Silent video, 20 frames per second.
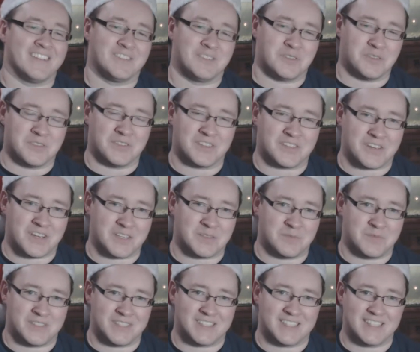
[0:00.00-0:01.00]
during the
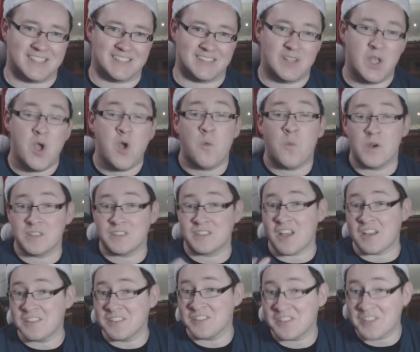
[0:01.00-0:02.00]
Christmas season, which
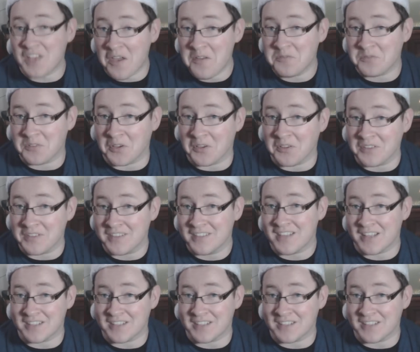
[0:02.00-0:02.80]
doesn't sound good,